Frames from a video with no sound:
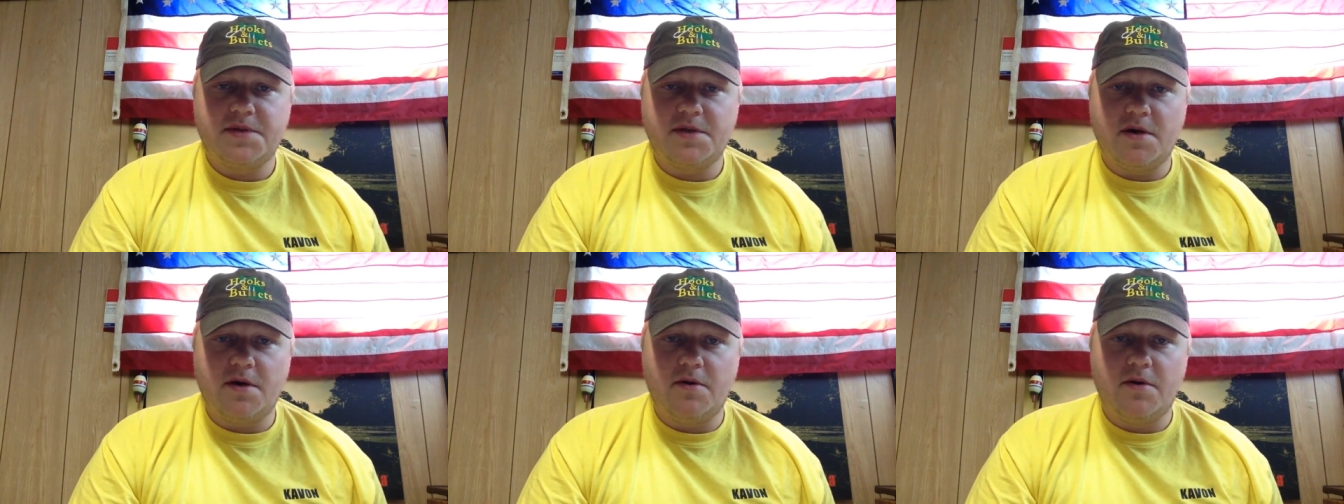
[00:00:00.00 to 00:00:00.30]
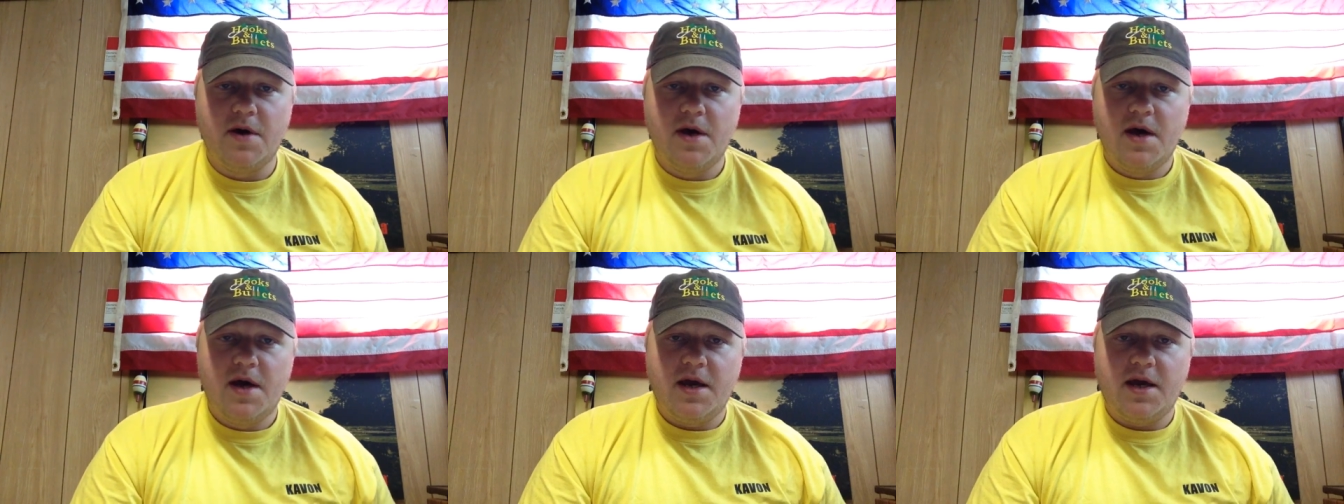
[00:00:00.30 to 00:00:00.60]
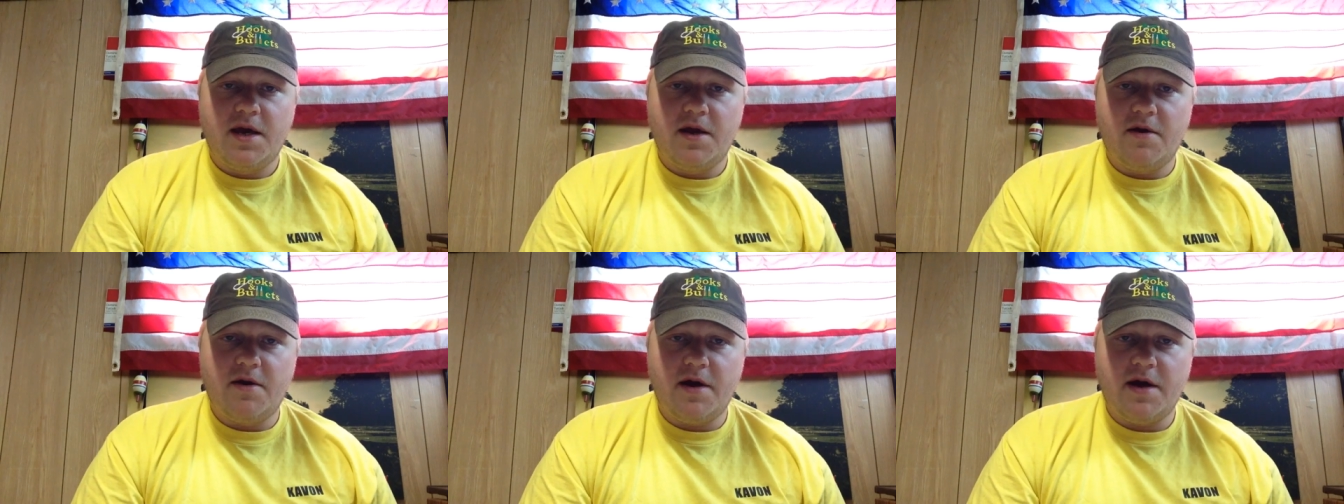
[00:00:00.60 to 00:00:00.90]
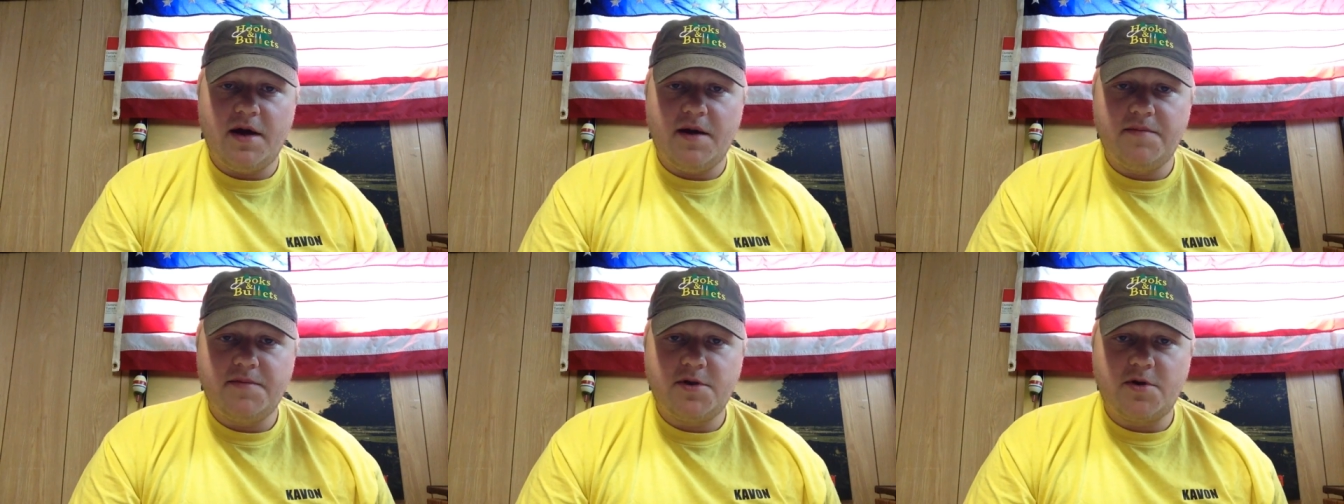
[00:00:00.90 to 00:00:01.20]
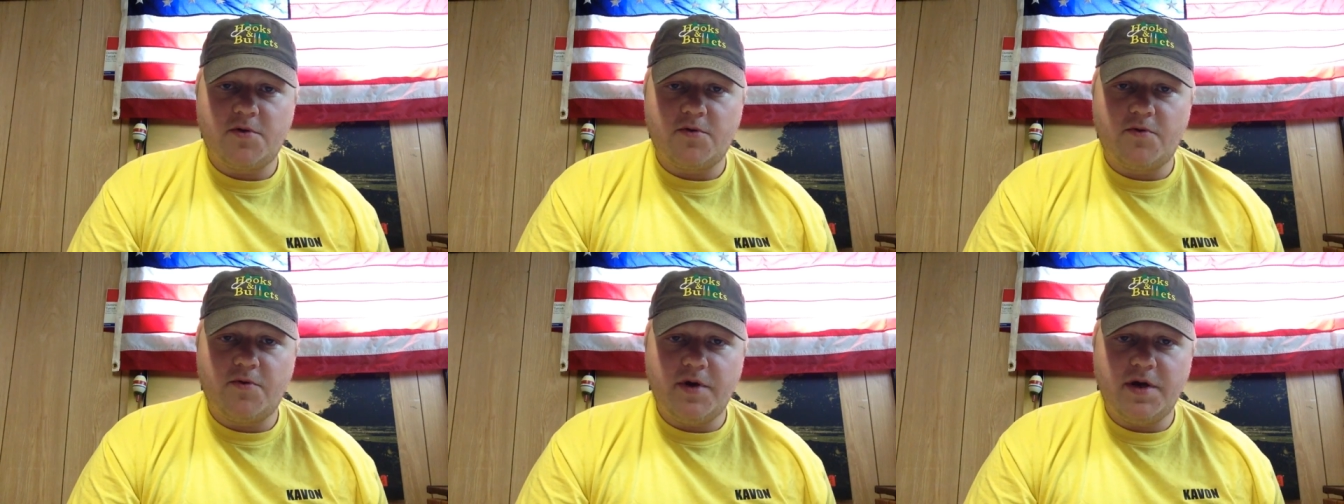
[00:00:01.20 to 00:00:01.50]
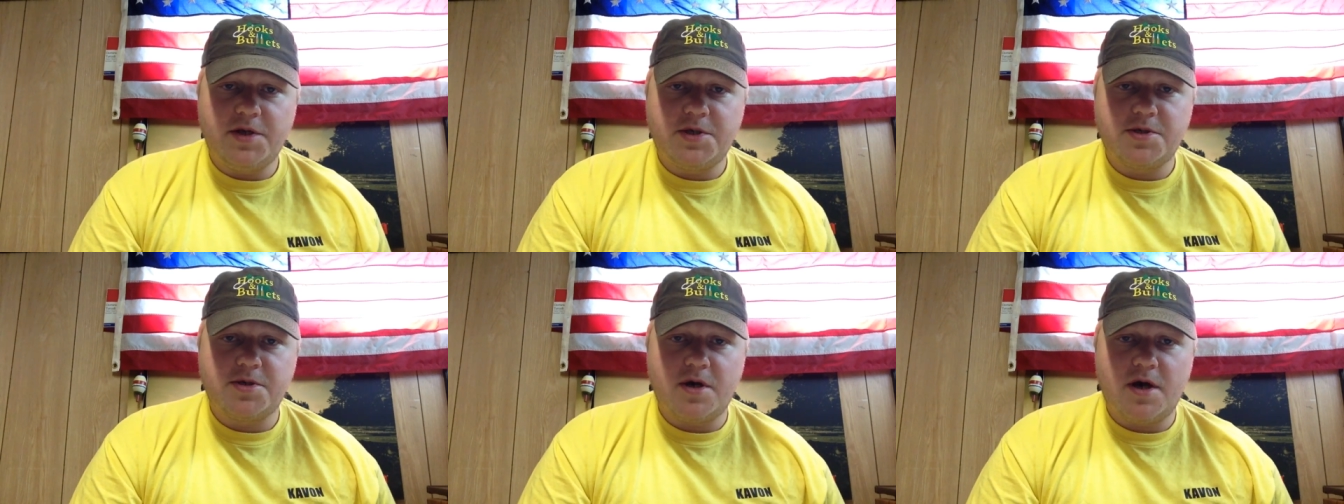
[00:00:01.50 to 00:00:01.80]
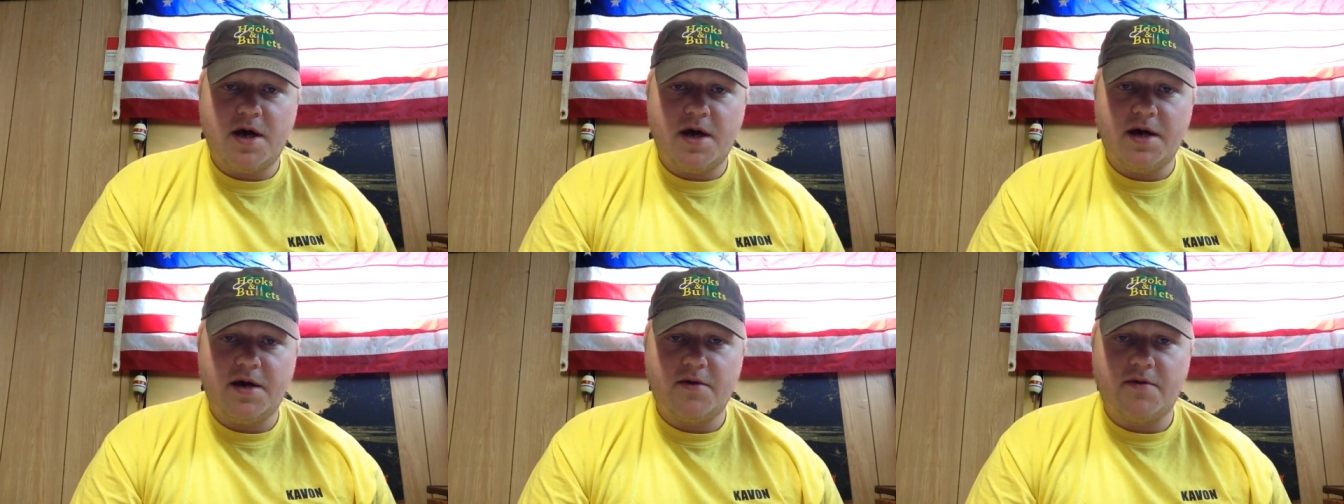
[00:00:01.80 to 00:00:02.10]
so here I am to
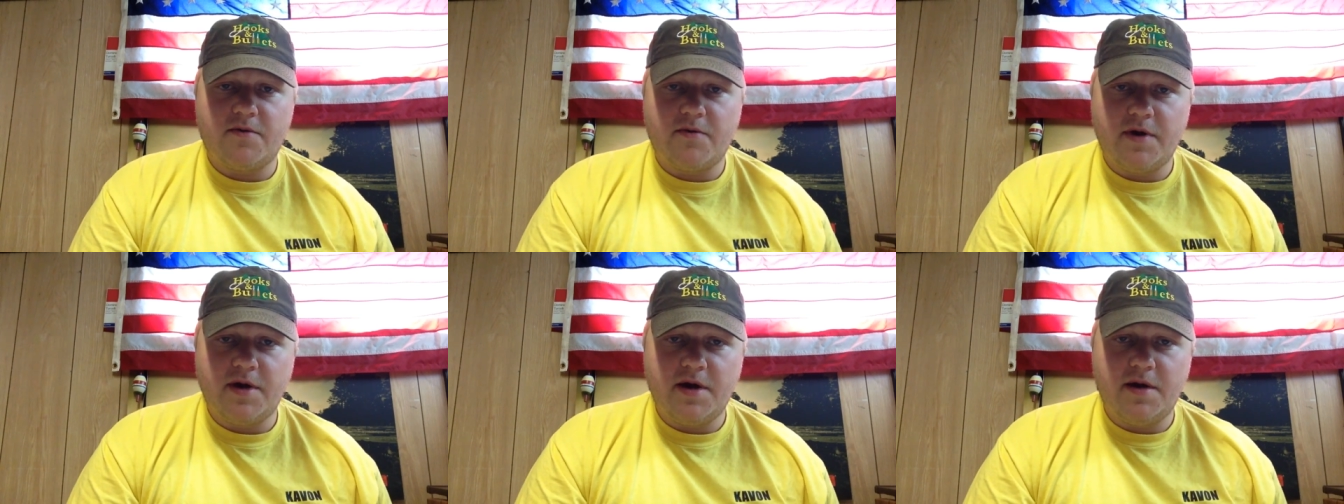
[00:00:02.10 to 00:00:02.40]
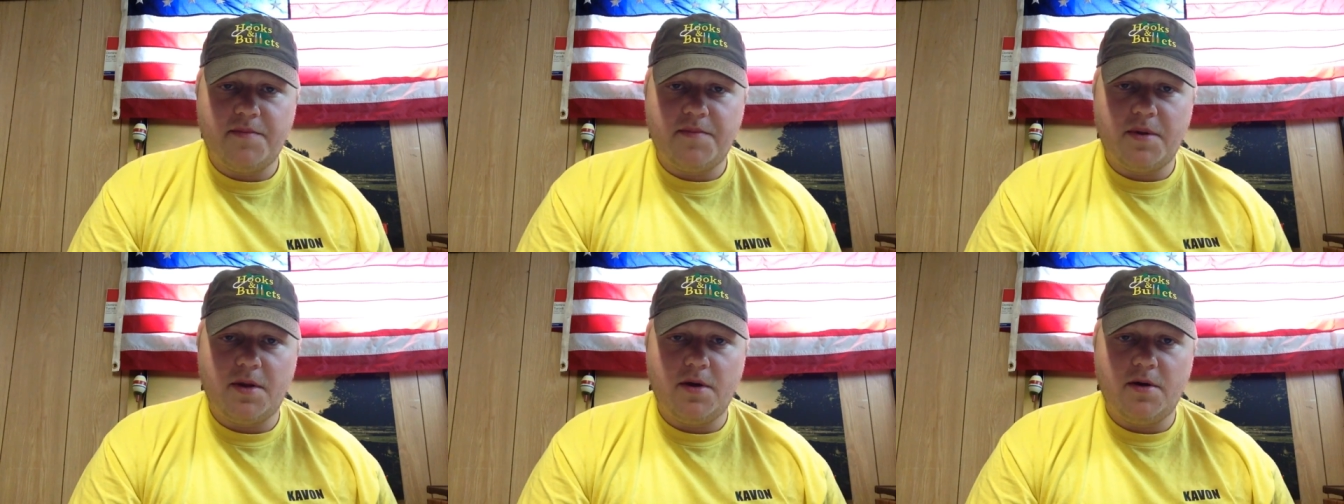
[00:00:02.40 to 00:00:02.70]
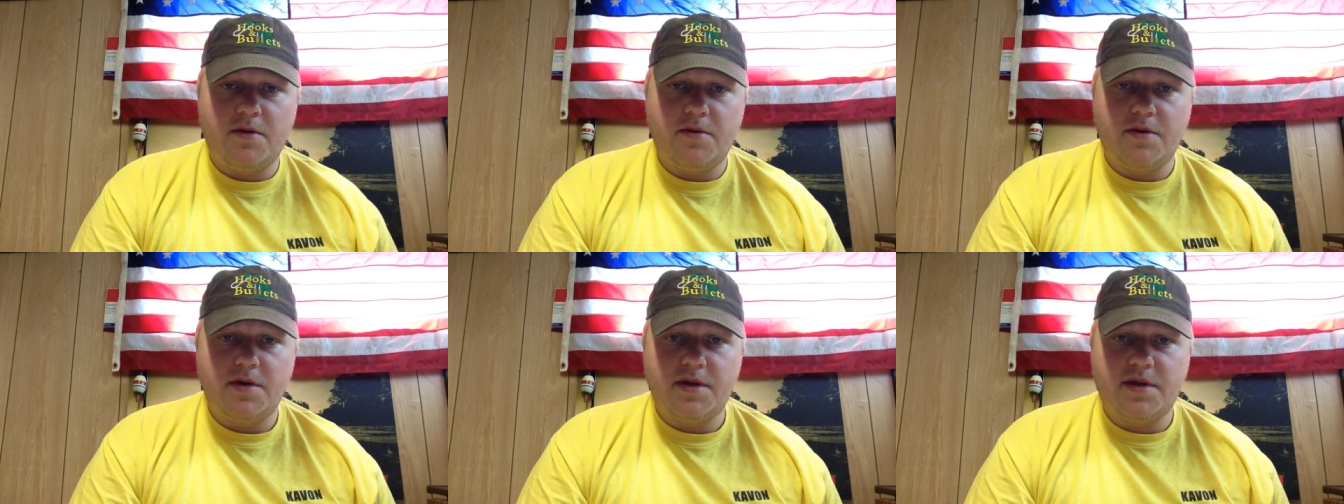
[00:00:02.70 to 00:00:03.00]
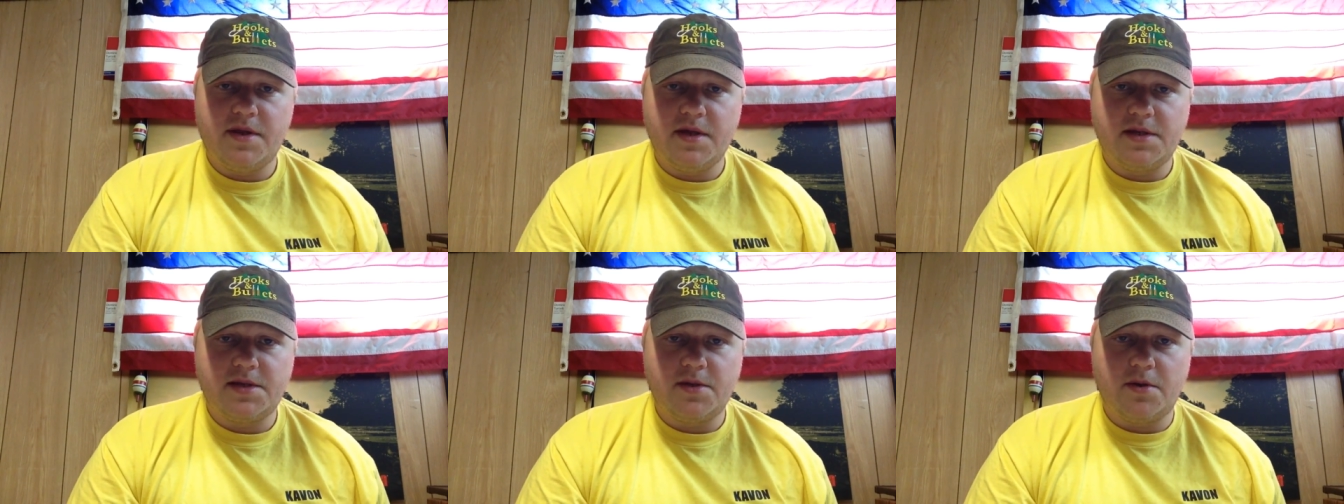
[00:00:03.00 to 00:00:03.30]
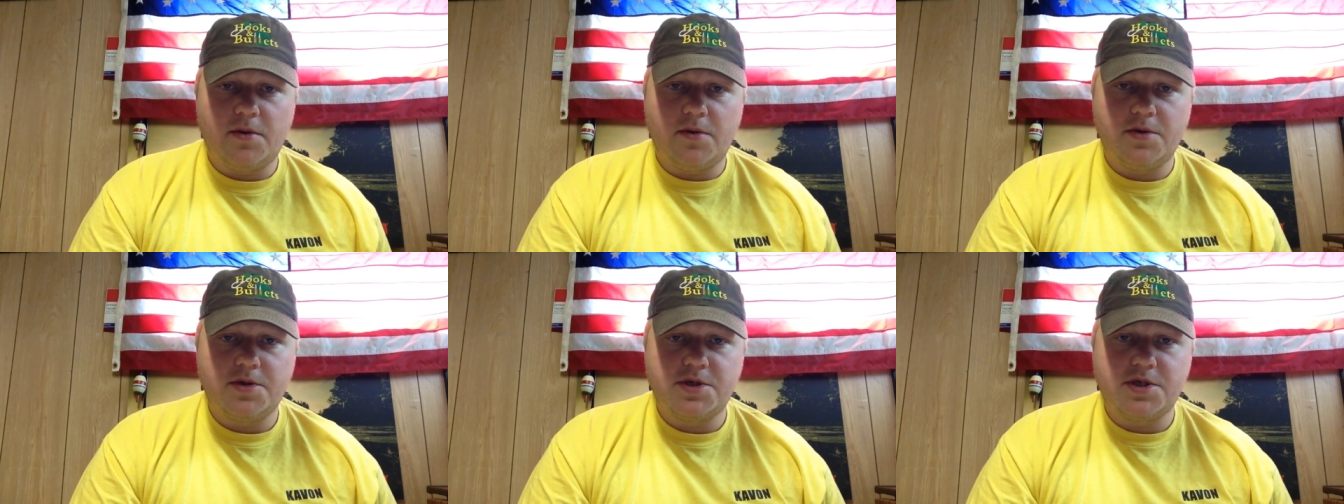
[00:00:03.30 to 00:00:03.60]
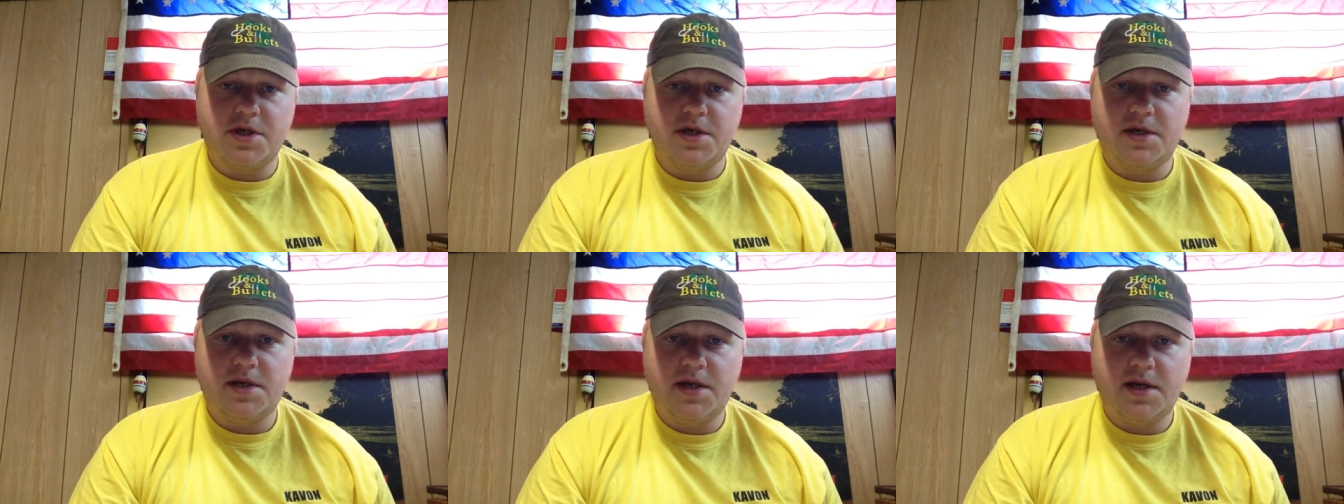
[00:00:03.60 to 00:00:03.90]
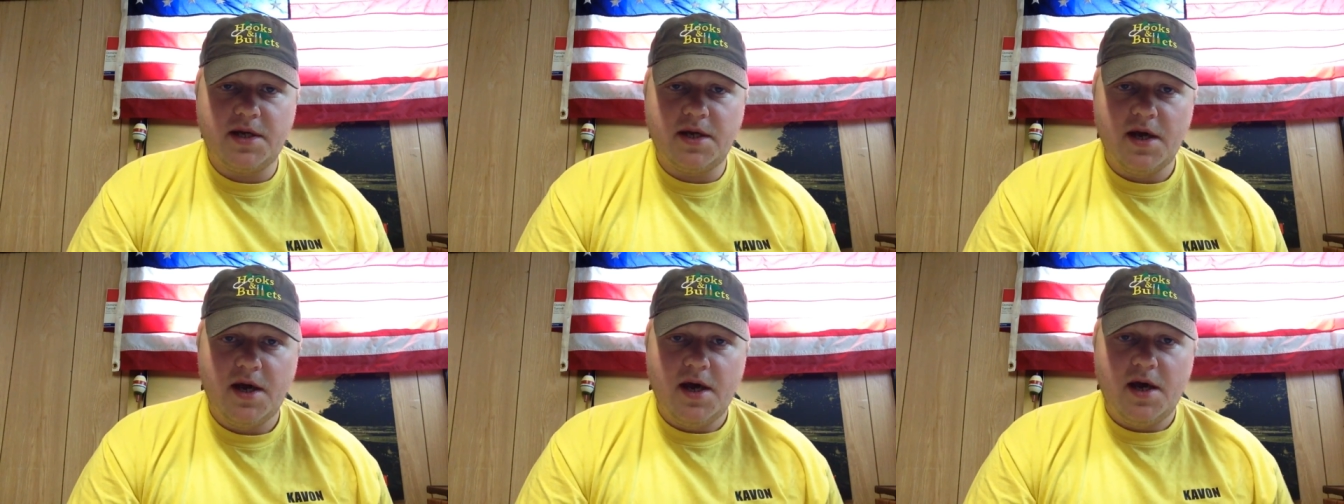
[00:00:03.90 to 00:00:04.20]
retry and re-upload this whole
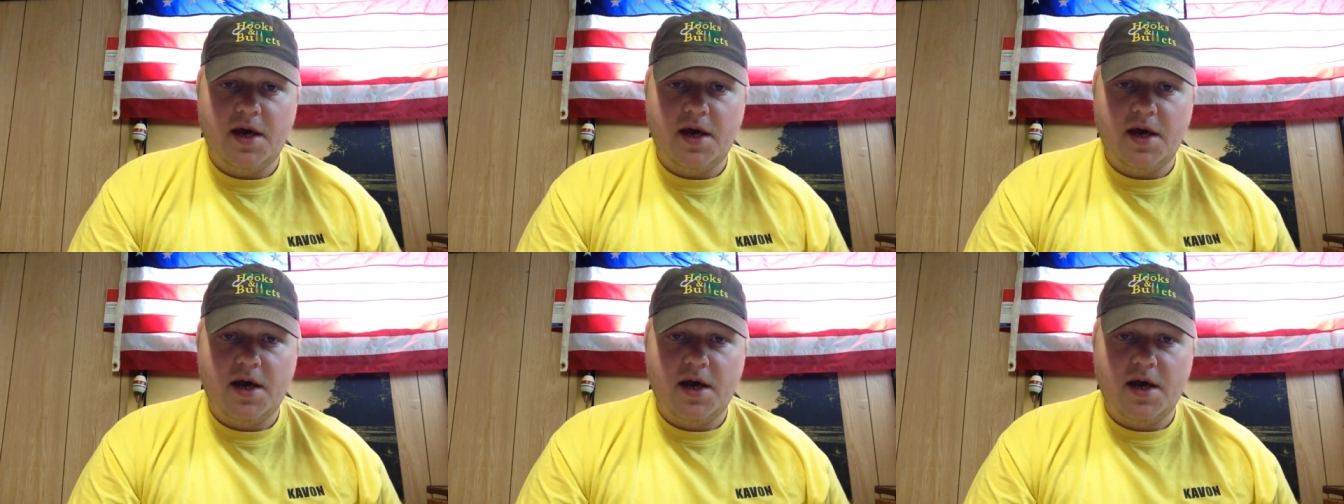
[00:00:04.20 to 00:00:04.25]
shindig